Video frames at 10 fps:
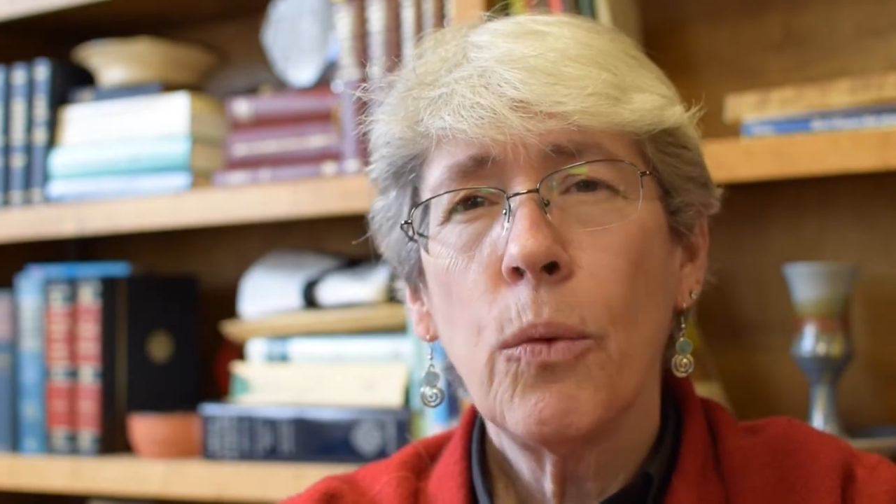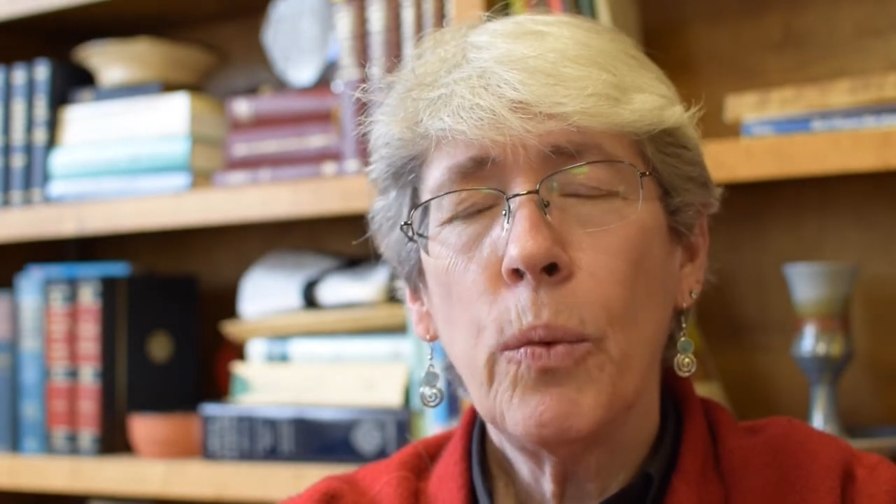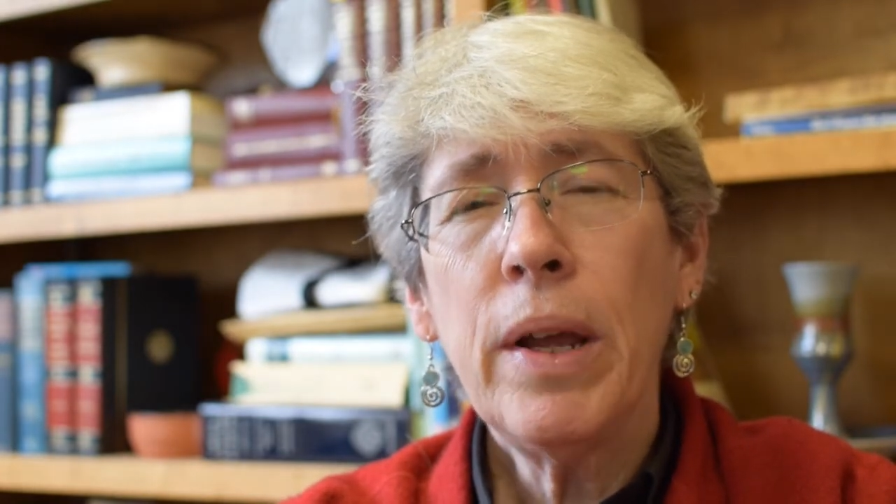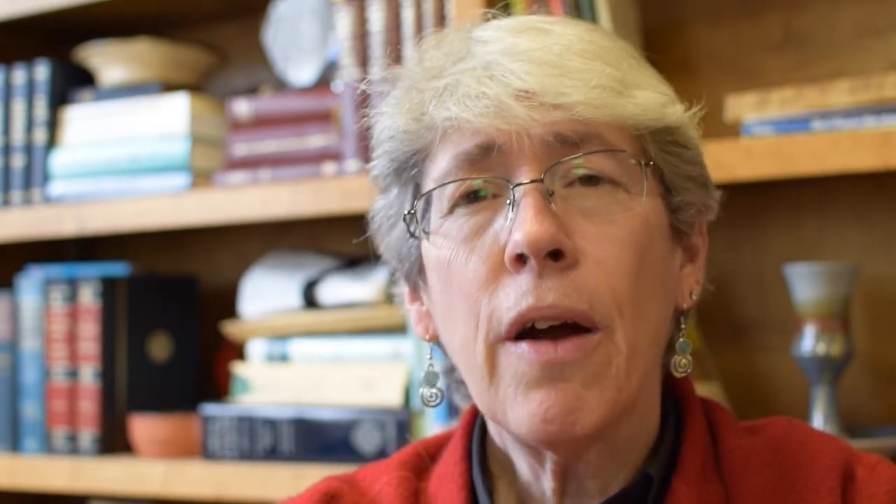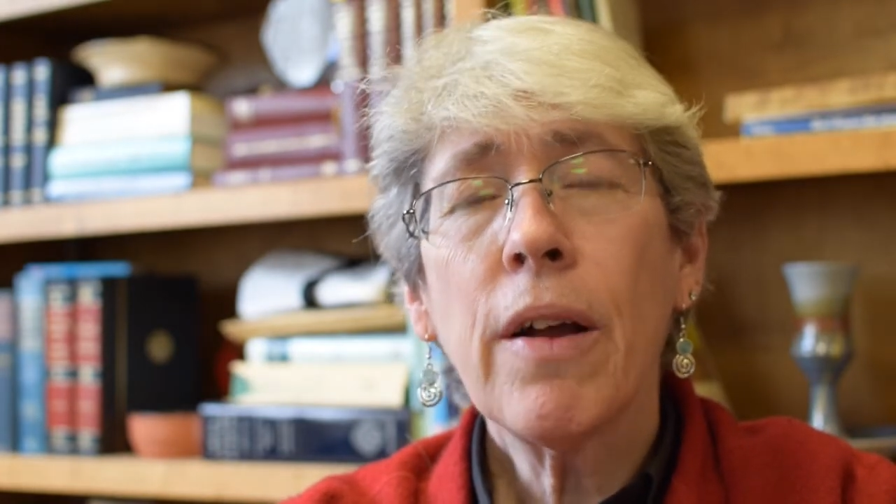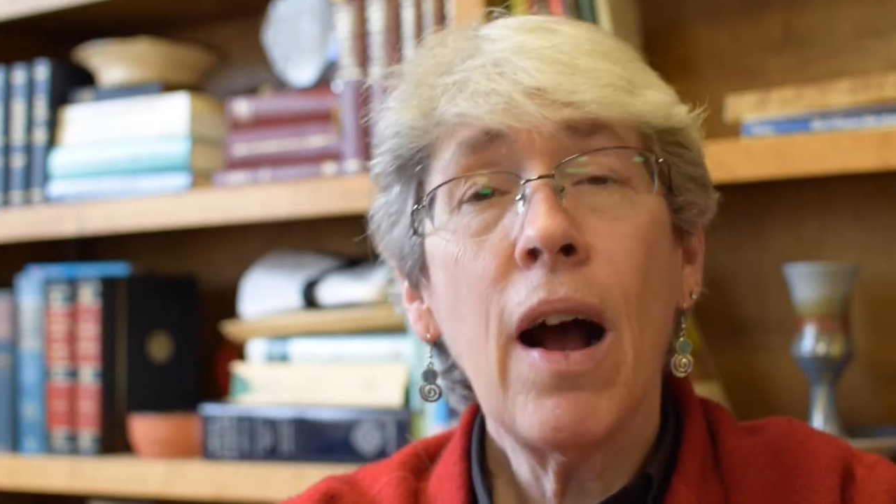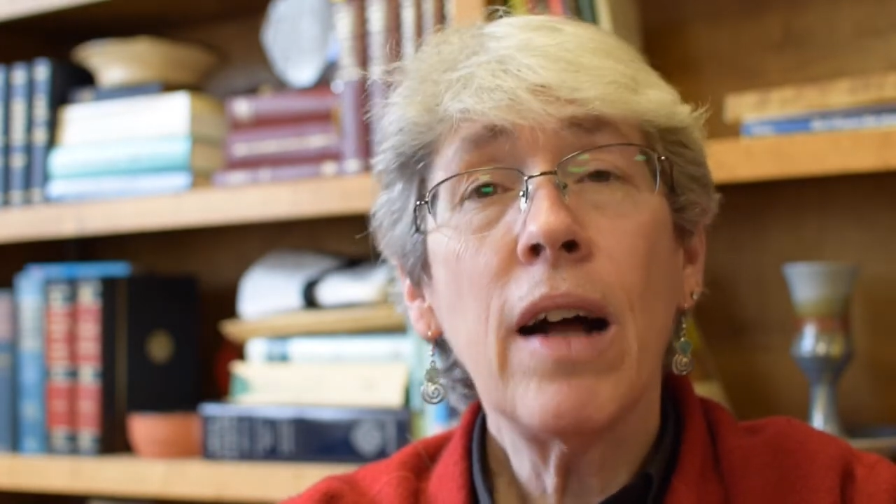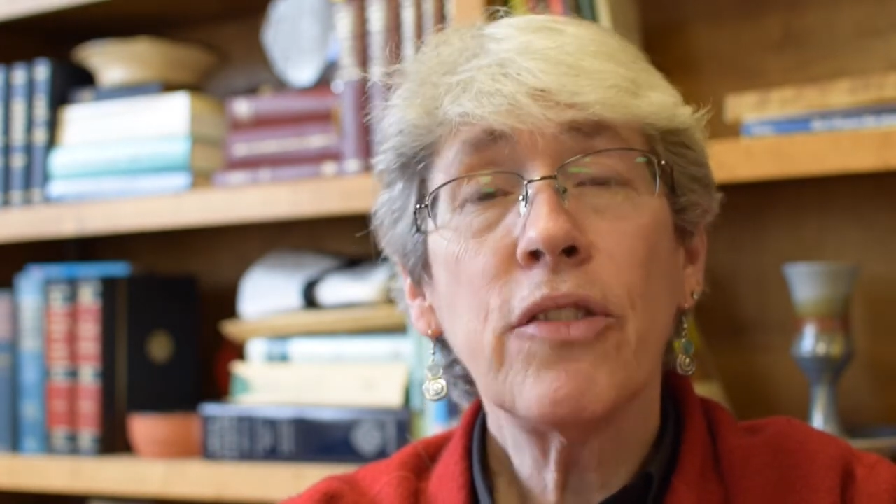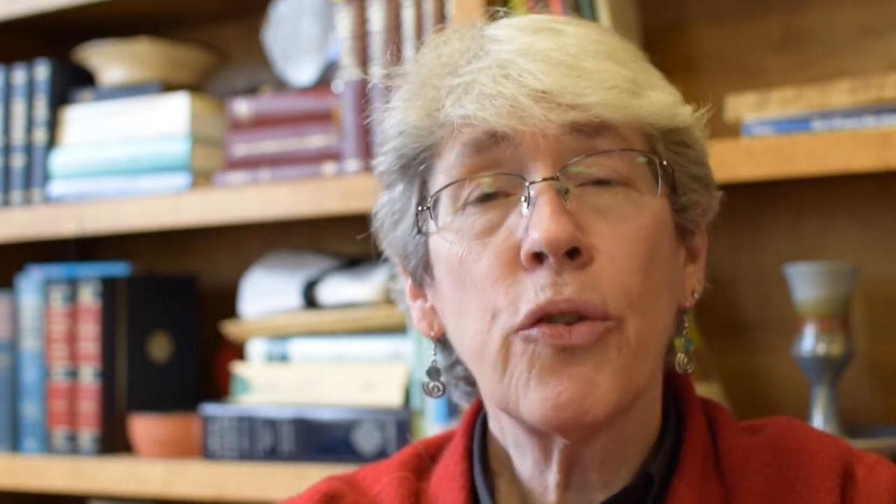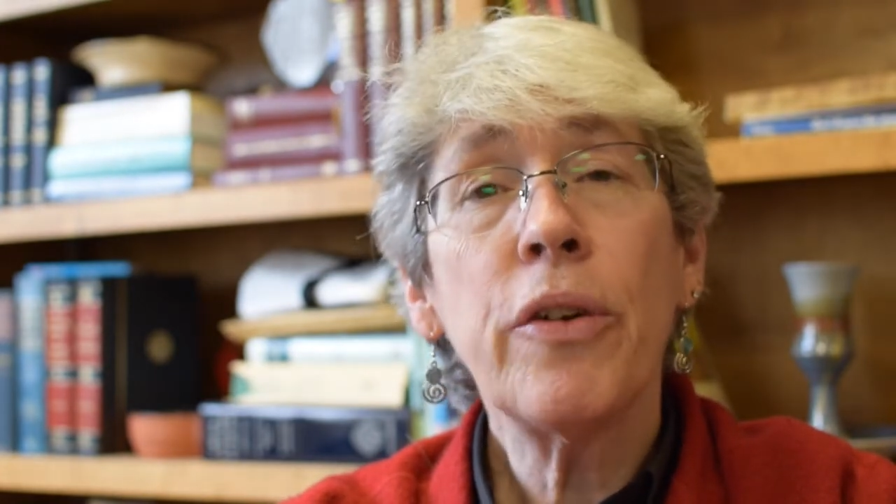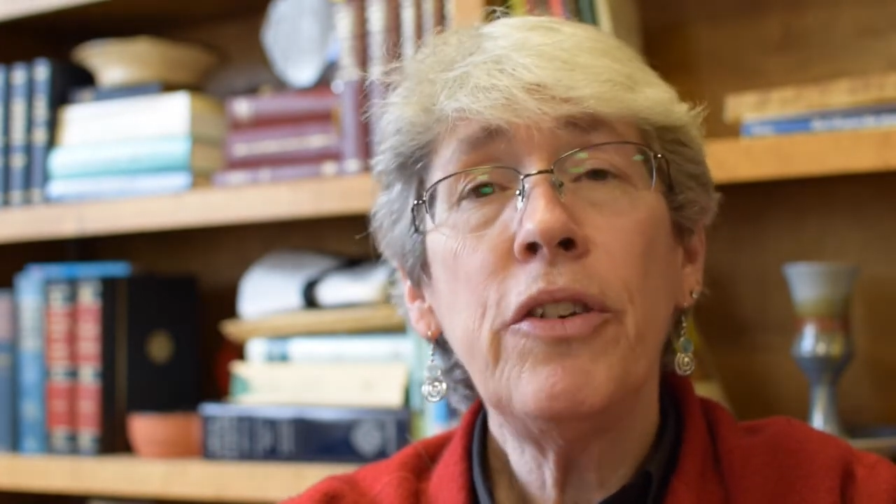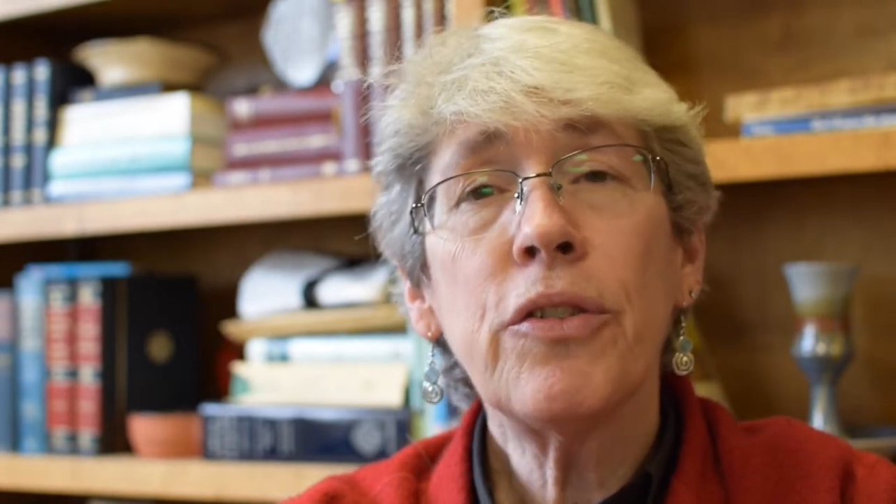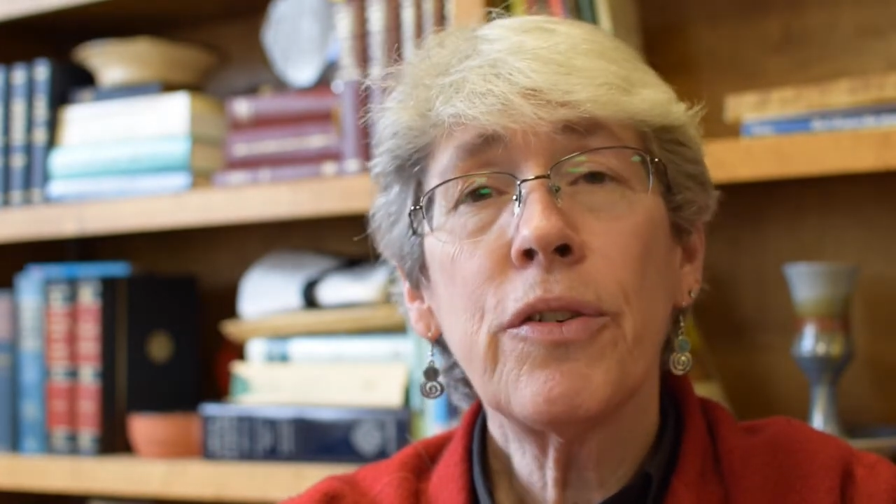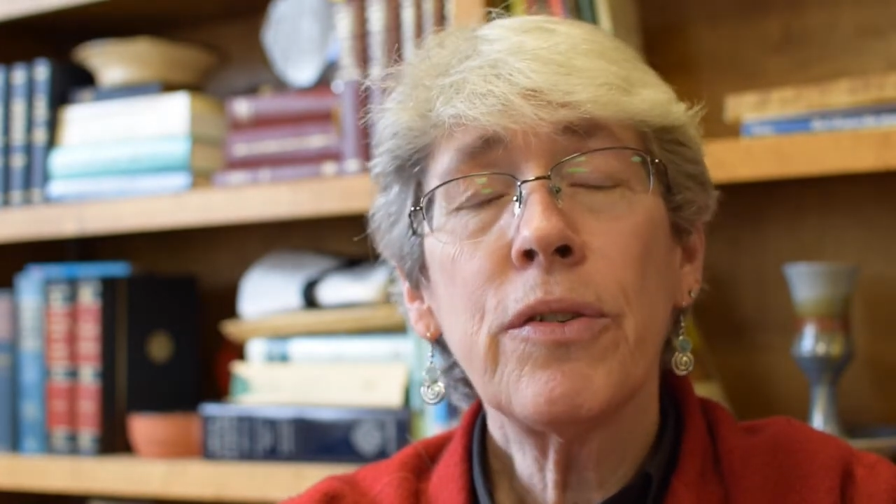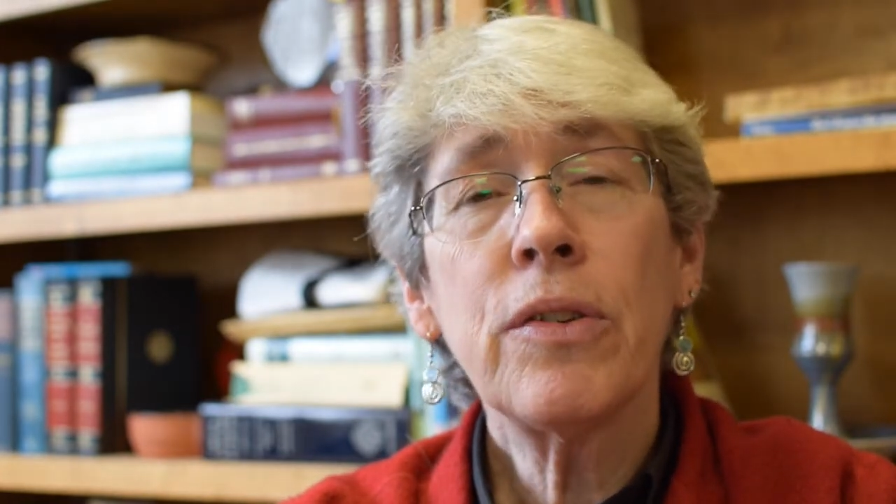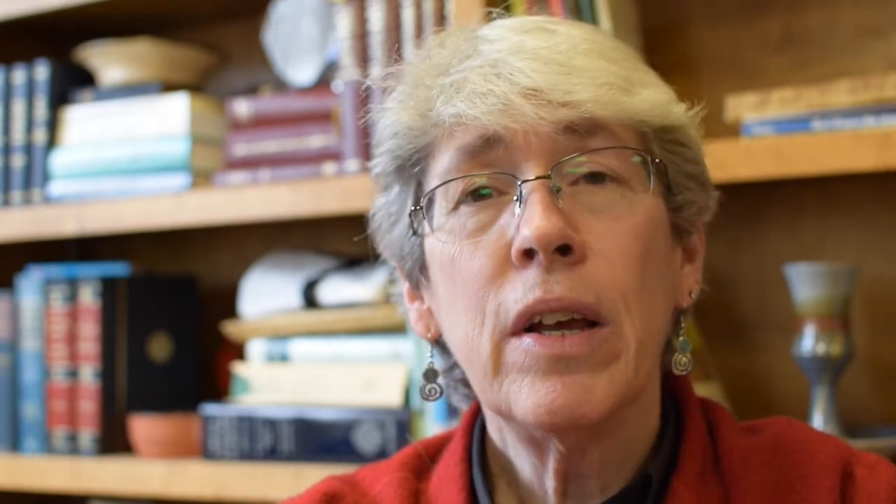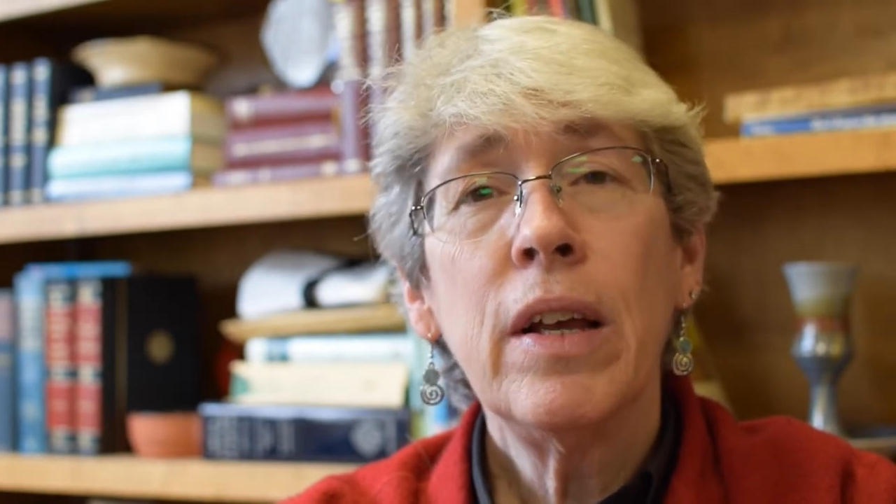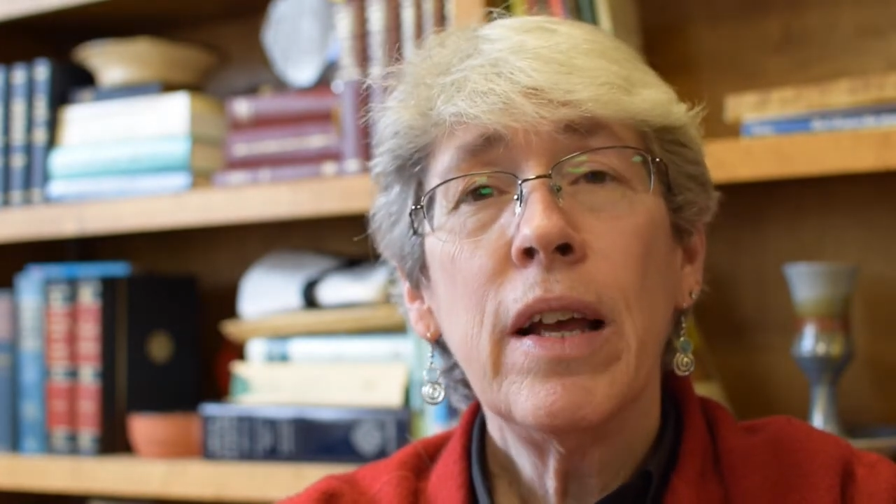we are God's creatures,